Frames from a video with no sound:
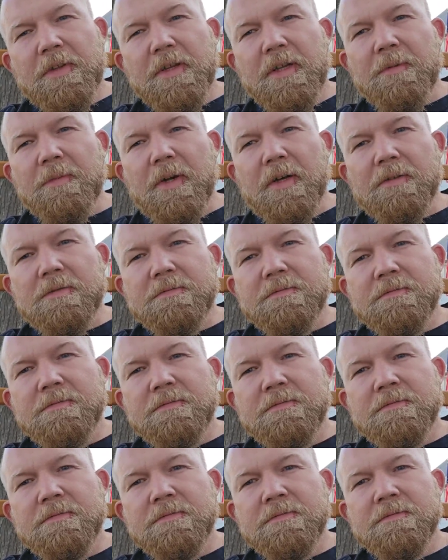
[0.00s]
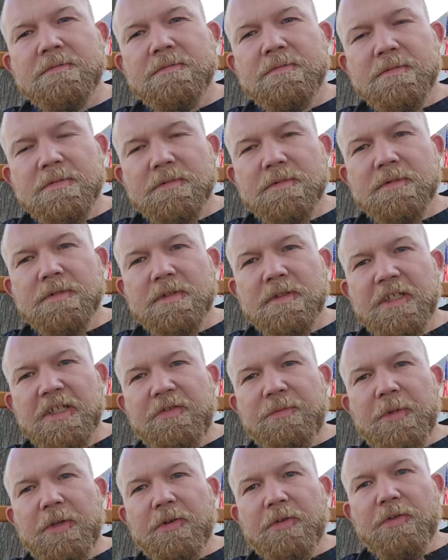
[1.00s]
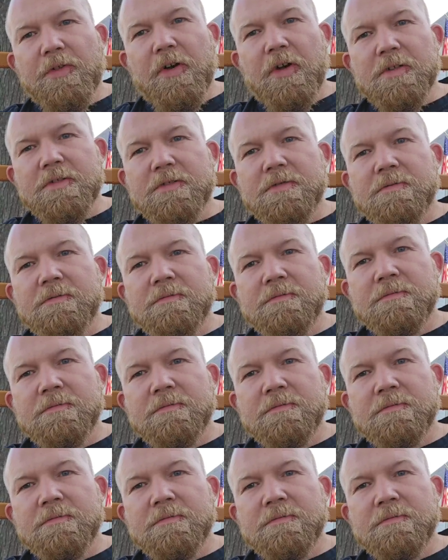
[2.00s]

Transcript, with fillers: think about. Leave me your thoughts.